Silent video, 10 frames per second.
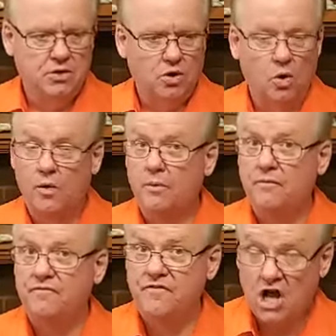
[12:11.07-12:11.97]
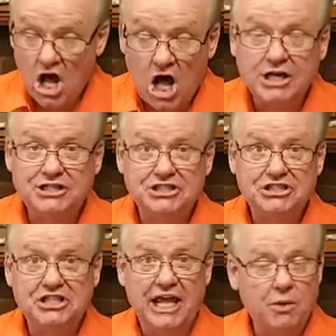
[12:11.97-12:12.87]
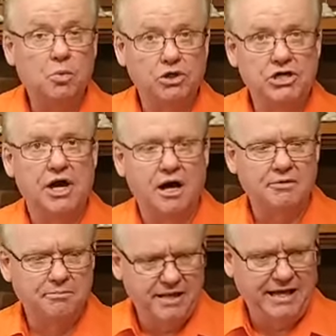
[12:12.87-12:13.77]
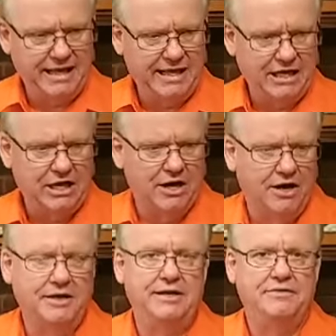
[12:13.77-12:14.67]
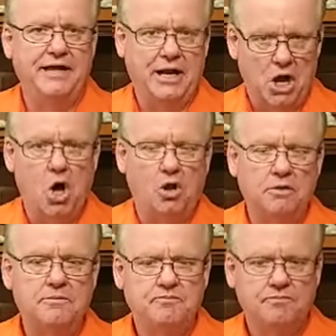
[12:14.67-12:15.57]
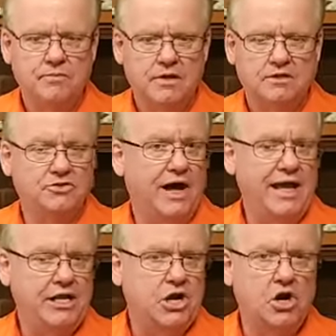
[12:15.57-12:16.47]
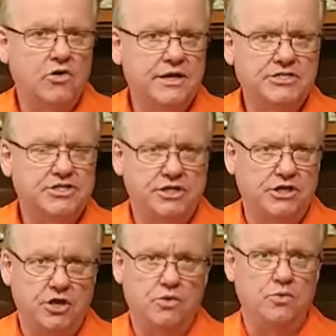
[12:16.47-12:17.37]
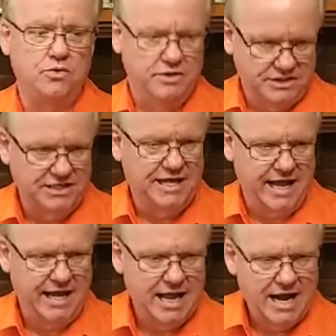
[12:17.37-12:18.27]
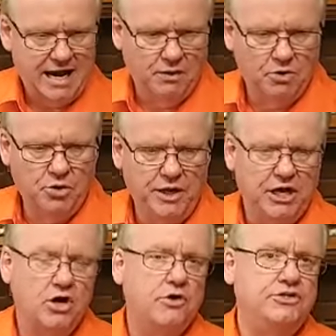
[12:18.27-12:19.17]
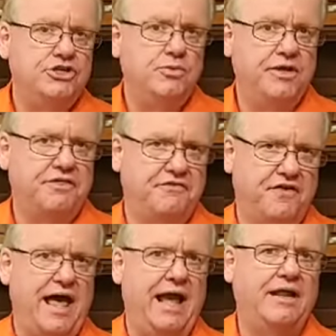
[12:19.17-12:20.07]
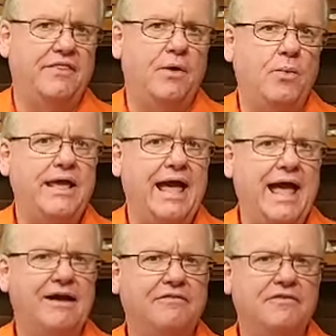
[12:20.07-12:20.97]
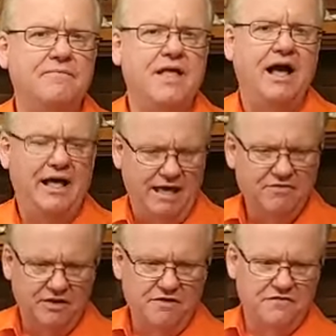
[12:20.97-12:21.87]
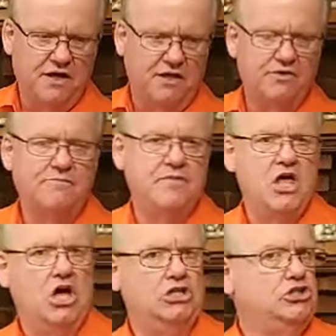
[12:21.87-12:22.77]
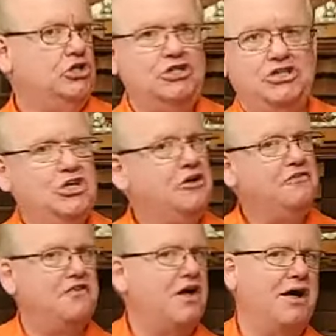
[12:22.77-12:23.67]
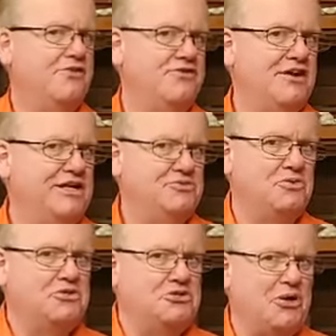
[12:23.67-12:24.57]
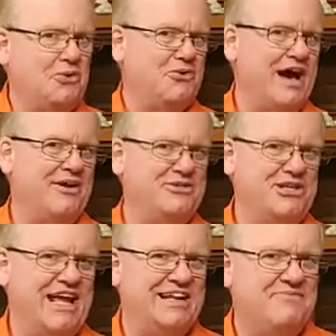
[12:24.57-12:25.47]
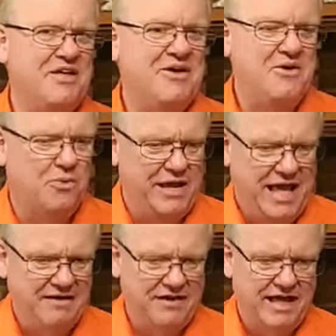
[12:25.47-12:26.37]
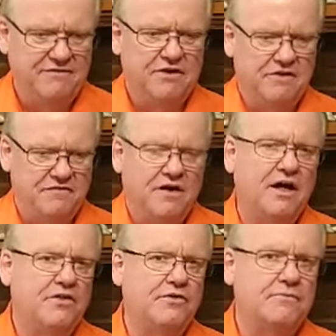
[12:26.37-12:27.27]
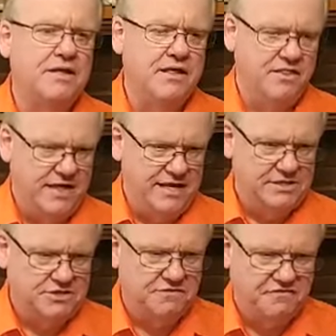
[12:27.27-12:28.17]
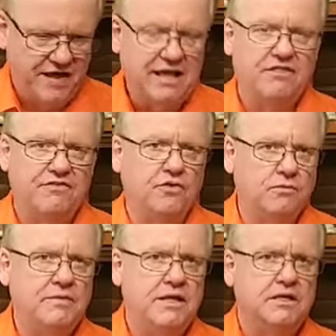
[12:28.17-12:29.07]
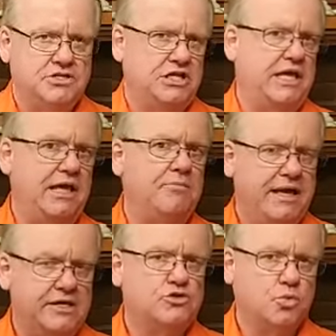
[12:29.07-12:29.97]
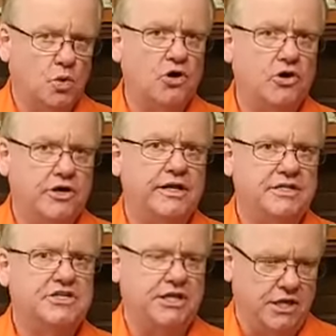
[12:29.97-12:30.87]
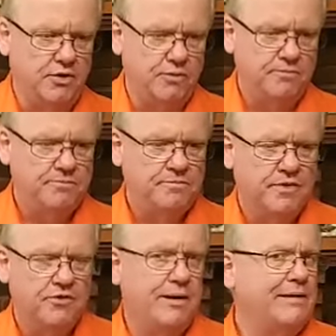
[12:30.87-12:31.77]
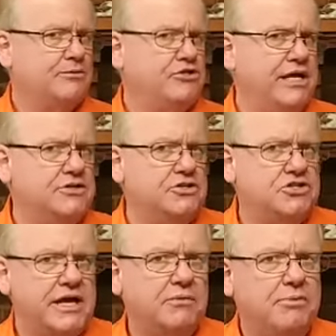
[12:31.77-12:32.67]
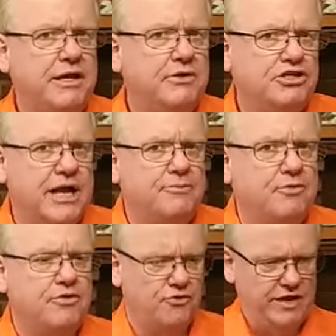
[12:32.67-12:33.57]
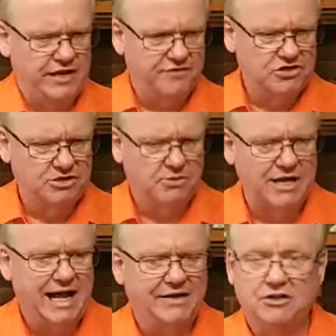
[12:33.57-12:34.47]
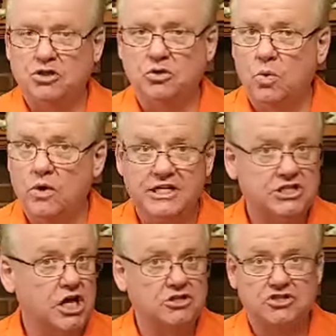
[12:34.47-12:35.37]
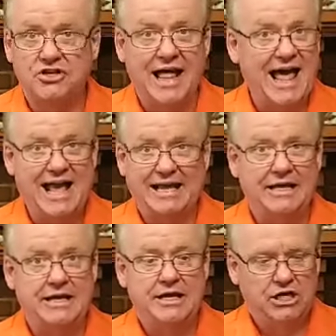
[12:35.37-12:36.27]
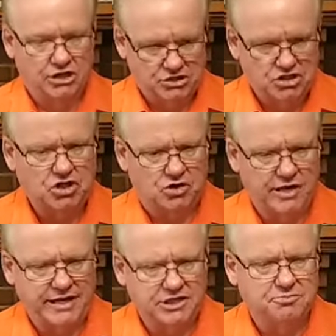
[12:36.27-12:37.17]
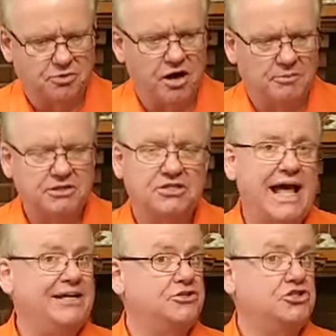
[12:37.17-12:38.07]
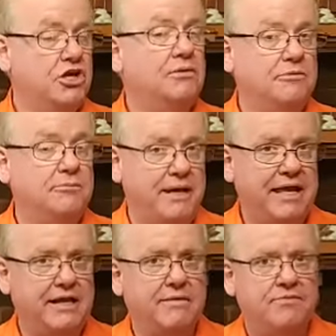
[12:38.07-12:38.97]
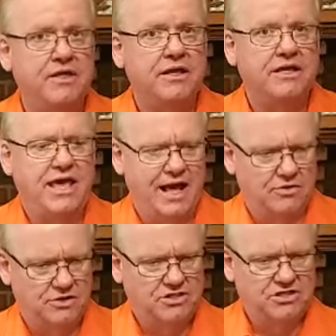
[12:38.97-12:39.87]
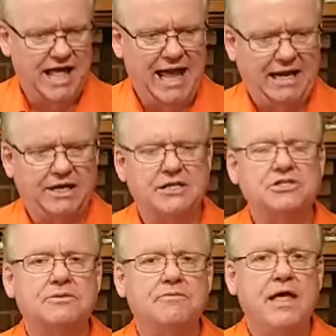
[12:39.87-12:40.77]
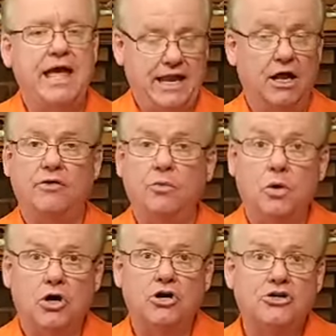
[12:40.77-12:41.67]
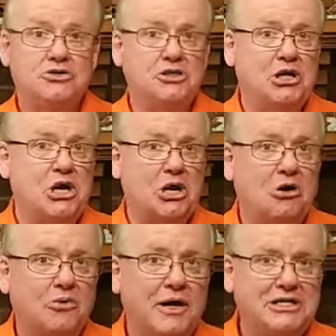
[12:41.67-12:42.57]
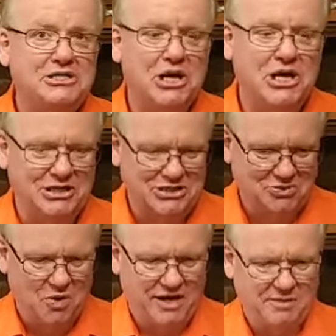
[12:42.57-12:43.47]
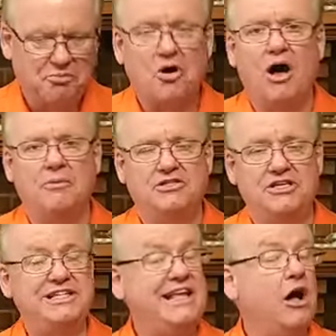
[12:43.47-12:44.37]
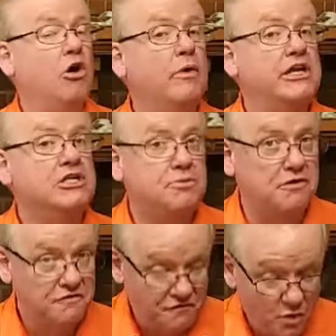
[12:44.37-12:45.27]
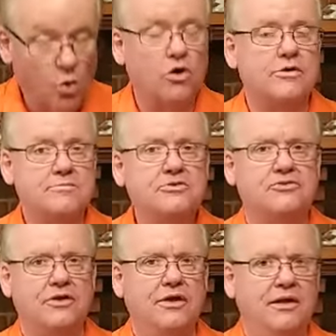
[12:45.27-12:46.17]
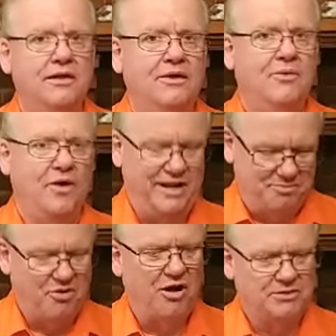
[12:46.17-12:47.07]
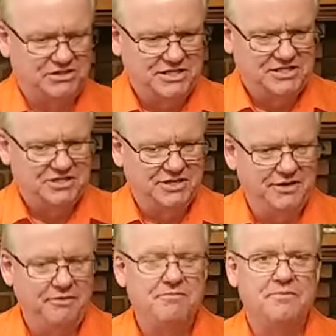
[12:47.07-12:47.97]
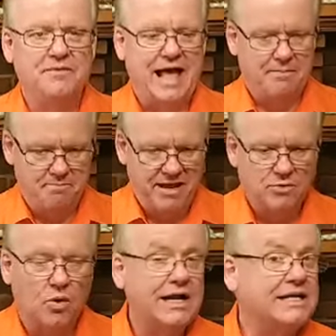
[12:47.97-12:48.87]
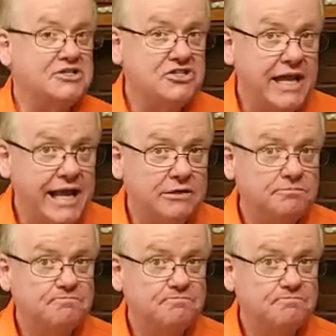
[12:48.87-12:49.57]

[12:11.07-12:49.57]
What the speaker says: Or not, He would not be God at all. So I encourage you today. I want to encourage you with the fact that we have a Heavenly Father, a good, good Father, as one songwriter said. We have a Heavenly Father that is faithful to keep His word to you. The Bible says in 2 Peter chapter 3, verse number 9, that the Lord is not slack concerning His promise, as some men count slackness. In other words, God always does what He promises. He always performs what He promises to do. I meant what I said.